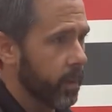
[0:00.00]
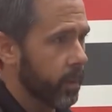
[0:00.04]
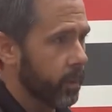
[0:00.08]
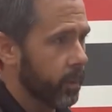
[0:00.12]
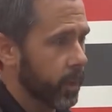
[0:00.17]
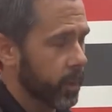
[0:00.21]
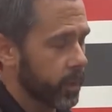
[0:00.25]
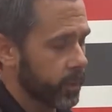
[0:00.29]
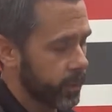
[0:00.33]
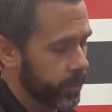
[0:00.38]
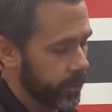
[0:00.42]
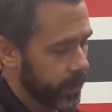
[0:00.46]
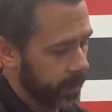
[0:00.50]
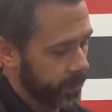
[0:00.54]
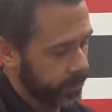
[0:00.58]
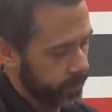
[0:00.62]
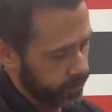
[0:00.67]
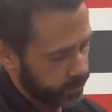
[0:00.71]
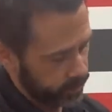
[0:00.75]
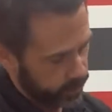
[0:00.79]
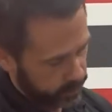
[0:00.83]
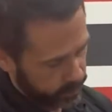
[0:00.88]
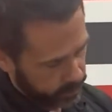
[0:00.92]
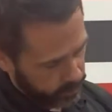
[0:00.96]
Once we've got
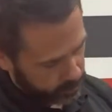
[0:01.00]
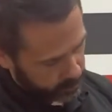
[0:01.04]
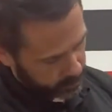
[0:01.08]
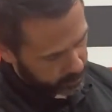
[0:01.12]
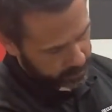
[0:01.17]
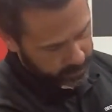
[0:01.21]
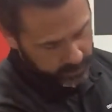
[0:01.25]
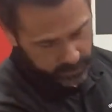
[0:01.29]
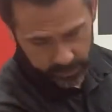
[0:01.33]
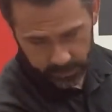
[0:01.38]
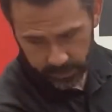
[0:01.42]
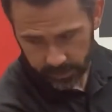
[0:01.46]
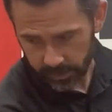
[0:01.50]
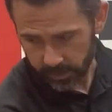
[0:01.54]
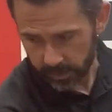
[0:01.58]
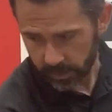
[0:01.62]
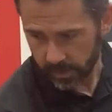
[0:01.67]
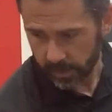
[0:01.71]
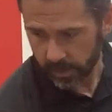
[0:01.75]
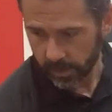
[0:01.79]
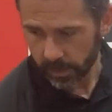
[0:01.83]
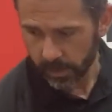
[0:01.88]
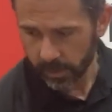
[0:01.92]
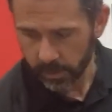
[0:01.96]
those loose,
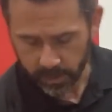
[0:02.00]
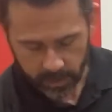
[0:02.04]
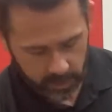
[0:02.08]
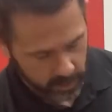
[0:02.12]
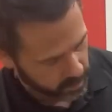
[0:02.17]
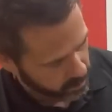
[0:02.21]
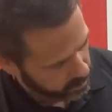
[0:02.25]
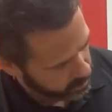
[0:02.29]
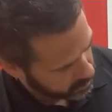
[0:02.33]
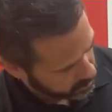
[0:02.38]
we're